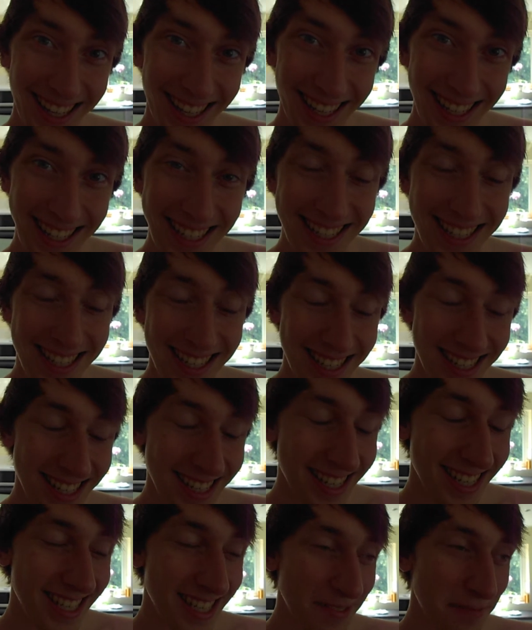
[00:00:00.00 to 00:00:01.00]
it's a,
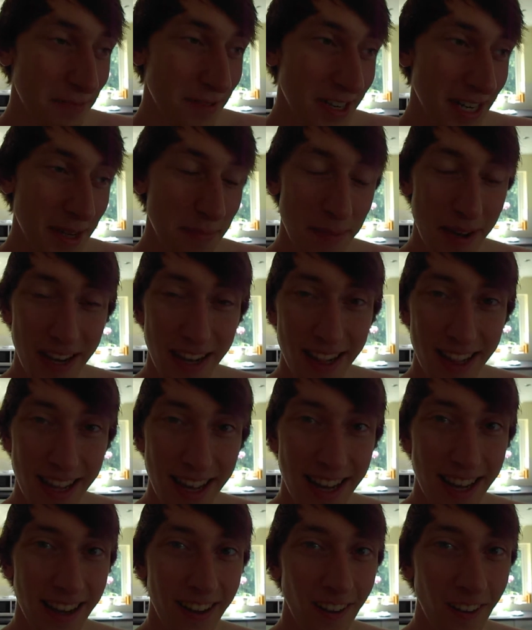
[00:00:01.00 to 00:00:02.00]
it's a pretty big
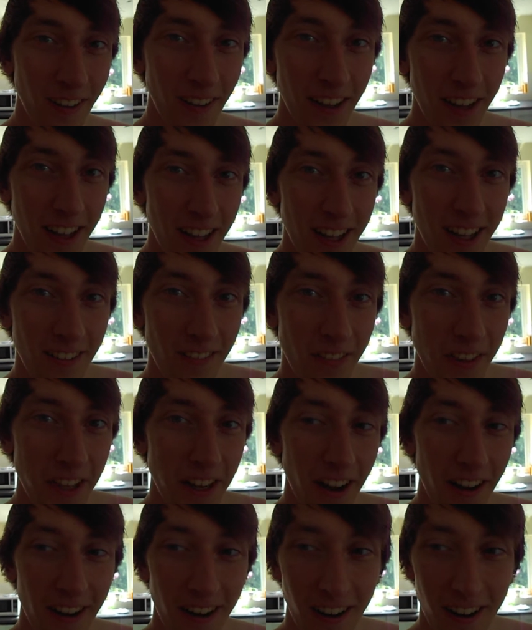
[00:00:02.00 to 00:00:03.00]
thing.
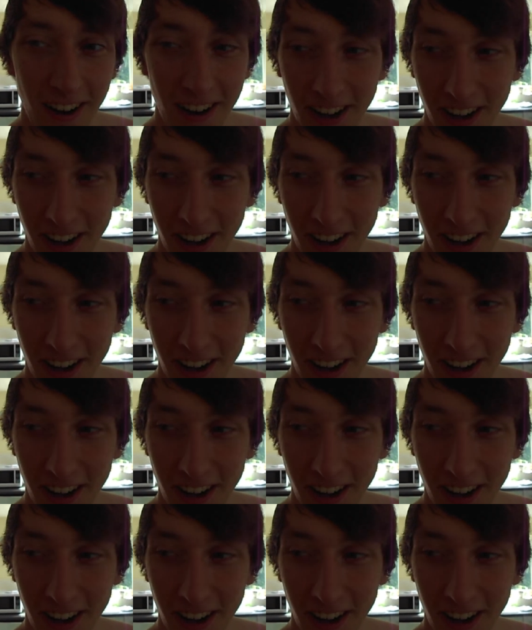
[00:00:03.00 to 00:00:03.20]
You know, I